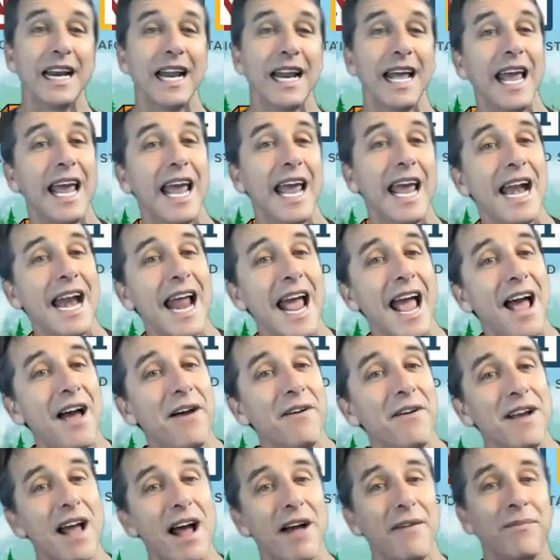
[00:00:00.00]
lay
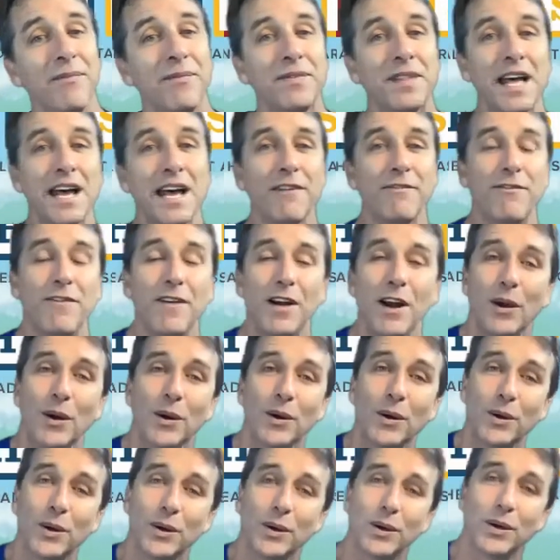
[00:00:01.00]
down on the
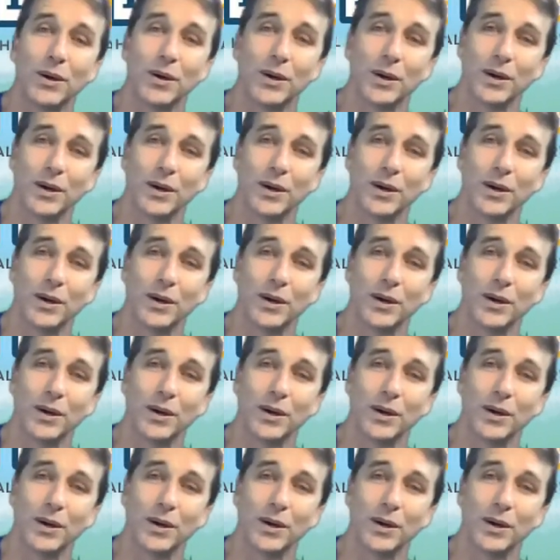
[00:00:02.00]
floor.